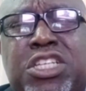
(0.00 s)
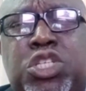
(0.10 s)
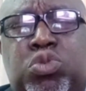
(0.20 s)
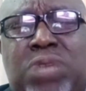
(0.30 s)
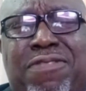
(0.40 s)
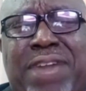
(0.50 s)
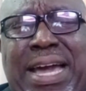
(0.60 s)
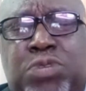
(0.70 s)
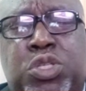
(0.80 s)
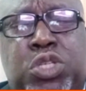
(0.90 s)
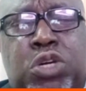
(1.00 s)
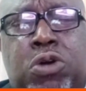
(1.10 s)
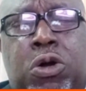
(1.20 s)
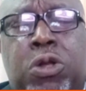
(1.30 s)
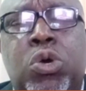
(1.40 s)
he should have had what you
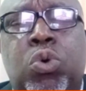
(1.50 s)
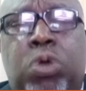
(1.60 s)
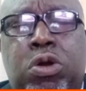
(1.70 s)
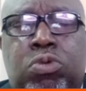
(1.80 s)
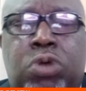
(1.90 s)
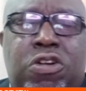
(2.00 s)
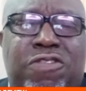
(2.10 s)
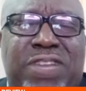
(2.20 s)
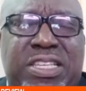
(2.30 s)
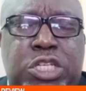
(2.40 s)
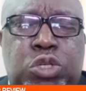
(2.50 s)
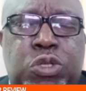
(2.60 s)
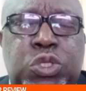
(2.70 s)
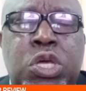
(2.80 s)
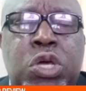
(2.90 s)
call one-on-one
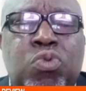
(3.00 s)
conversations